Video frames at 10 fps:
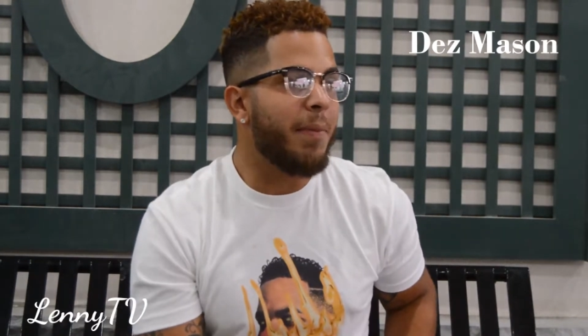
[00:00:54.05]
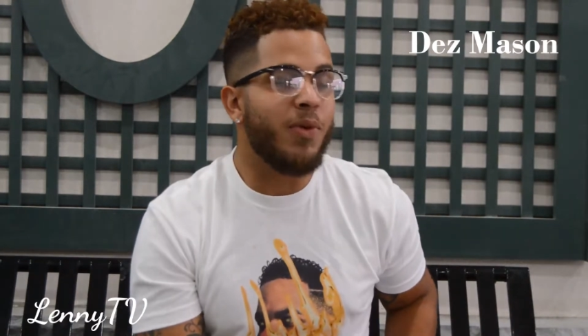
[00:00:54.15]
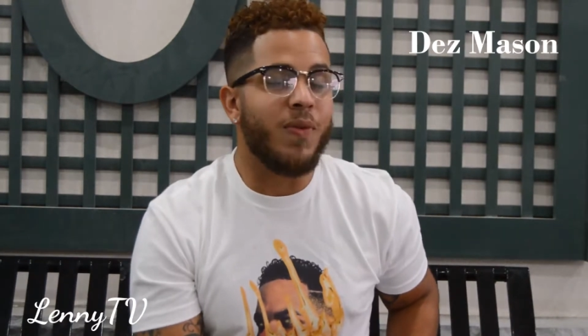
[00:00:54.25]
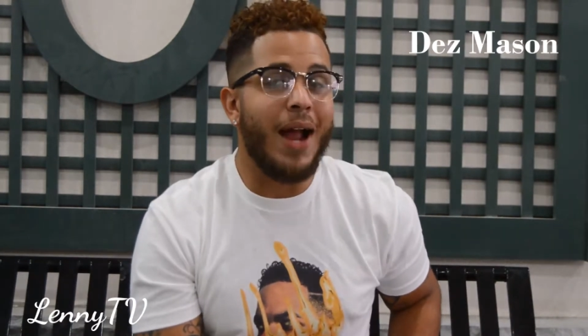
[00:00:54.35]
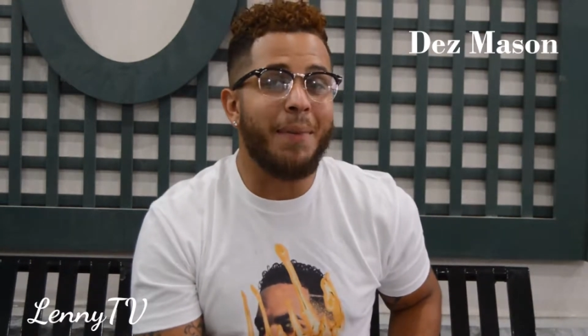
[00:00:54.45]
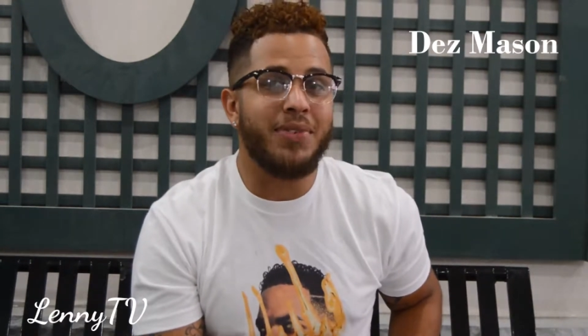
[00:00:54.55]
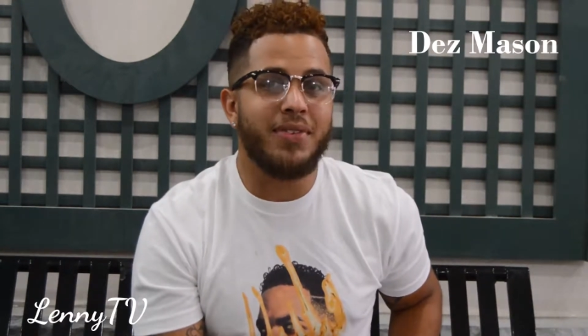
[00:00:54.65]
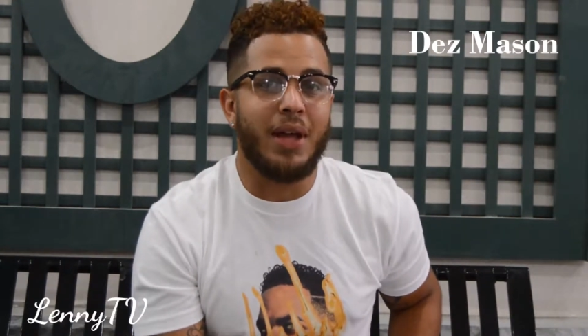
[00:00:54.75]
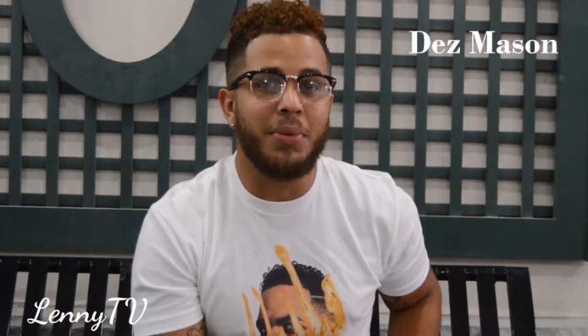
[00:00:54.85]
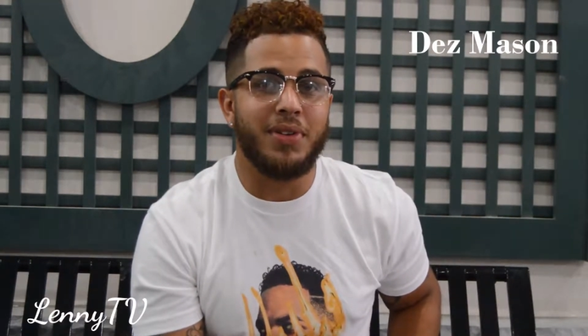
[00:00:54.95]
been rapping
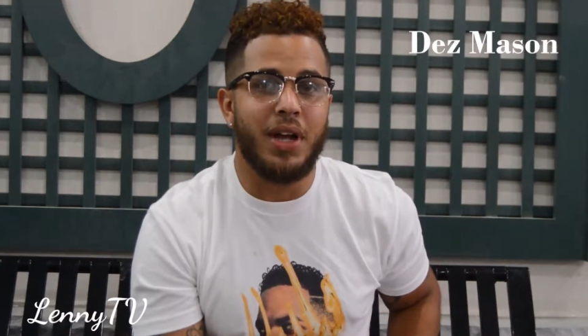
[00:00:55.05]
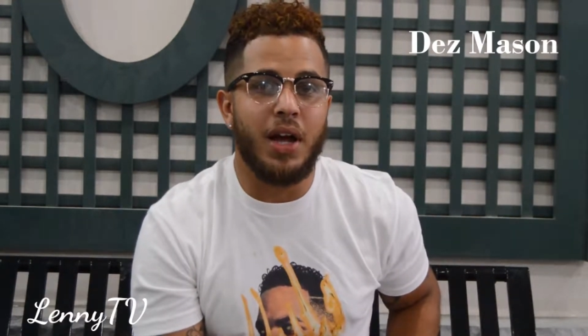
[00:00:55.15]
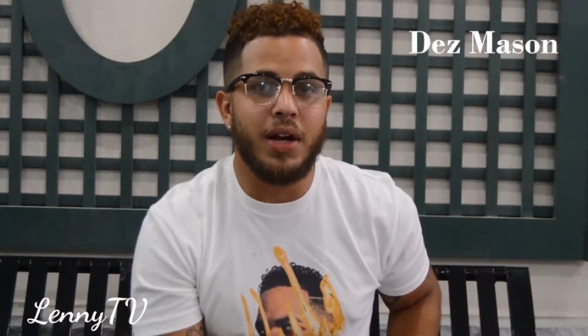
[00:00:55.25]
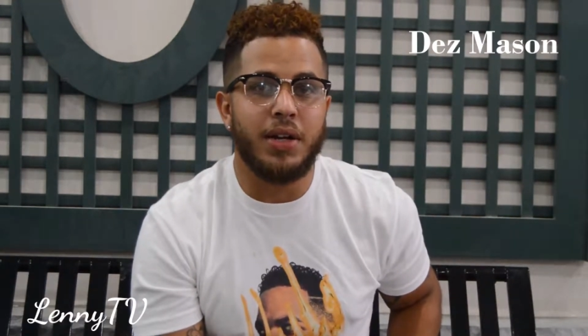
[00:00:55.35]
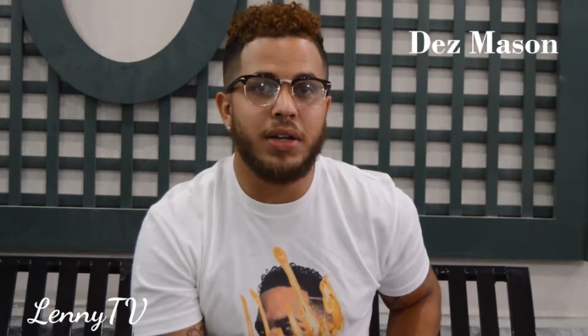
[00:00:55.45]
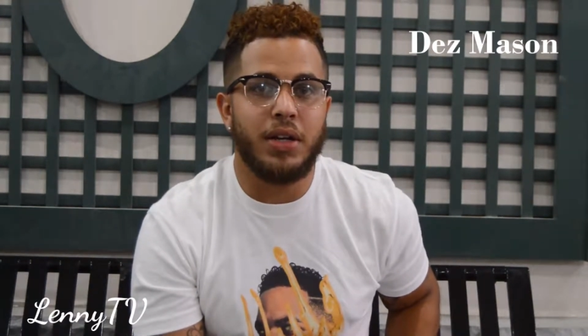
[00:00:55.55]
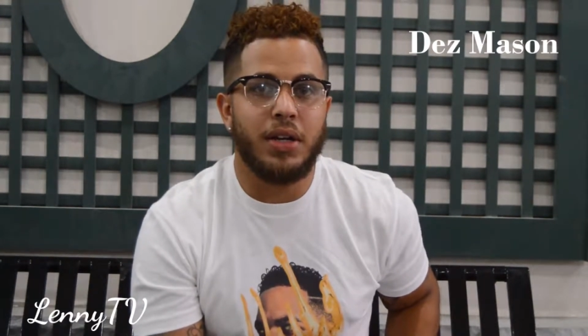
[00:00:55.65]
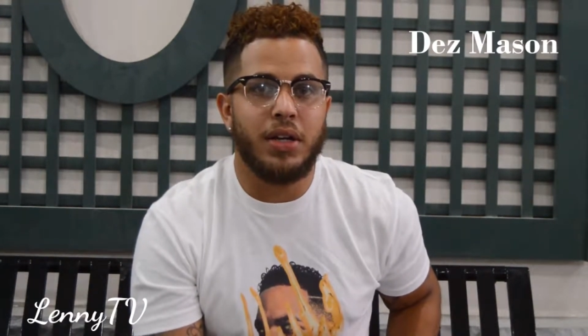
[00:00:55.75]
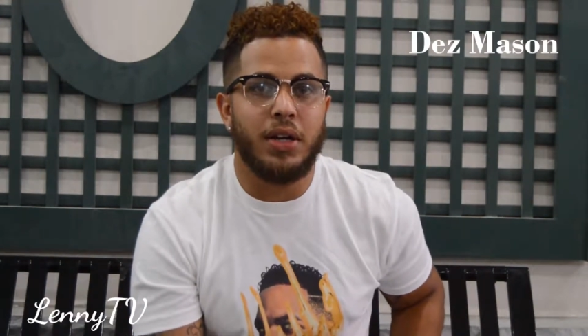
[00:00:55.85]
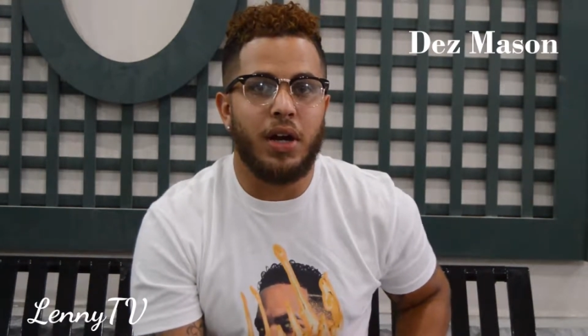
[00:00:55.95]
since I was 9.
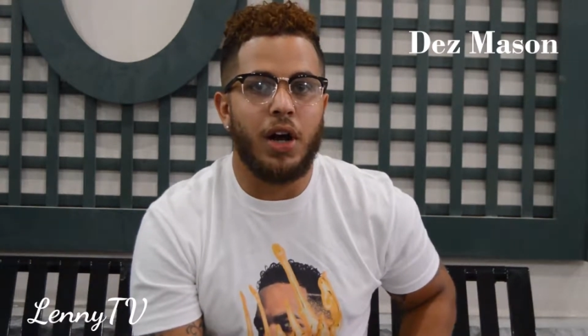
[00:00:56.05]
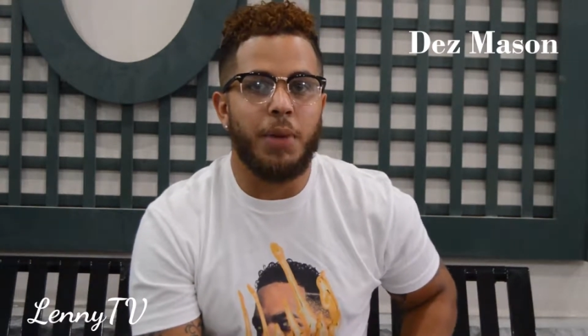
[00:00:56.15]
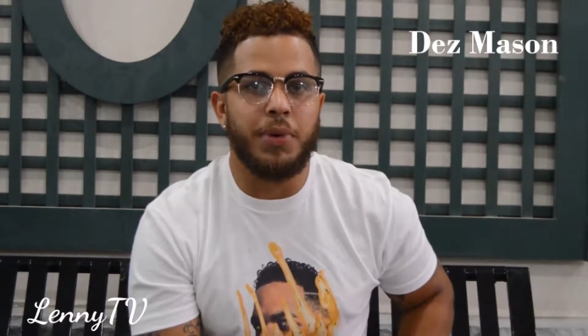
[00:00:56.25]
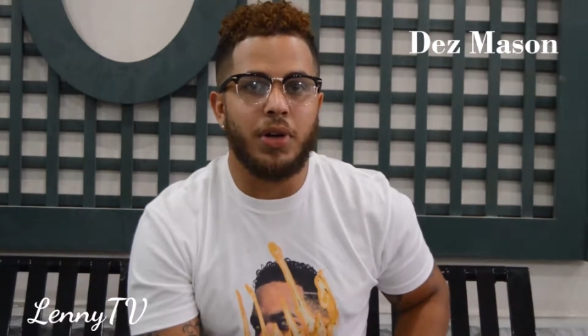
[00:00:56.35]
Cool.